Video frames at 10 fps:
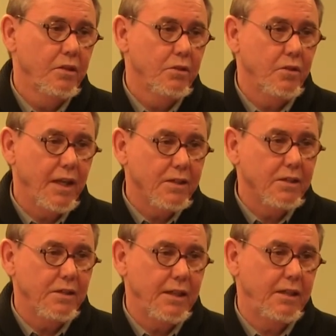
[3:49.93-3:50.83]
So
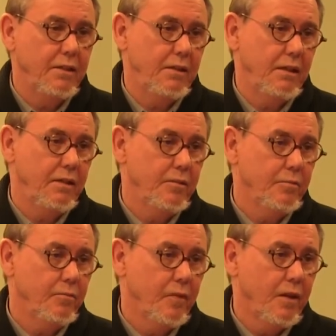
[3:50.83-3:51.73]
that's the second thing.
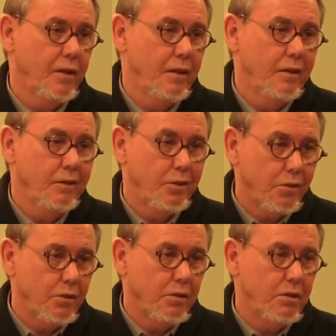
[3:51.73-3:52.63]
The
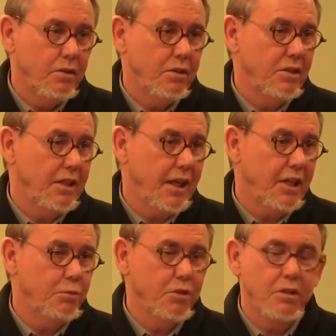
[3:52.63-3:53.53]
third is
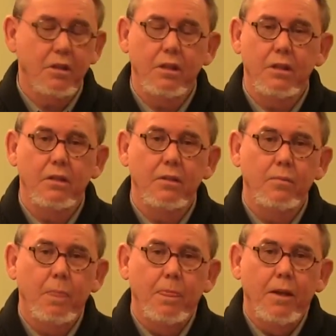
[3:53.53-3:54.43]
engagement of
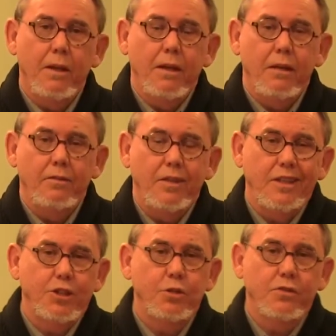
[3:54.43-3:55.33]

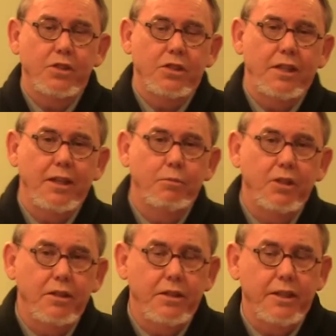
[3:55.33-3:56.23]
the issue of
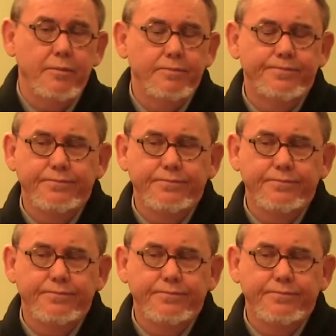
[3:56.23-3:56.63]
sustainability.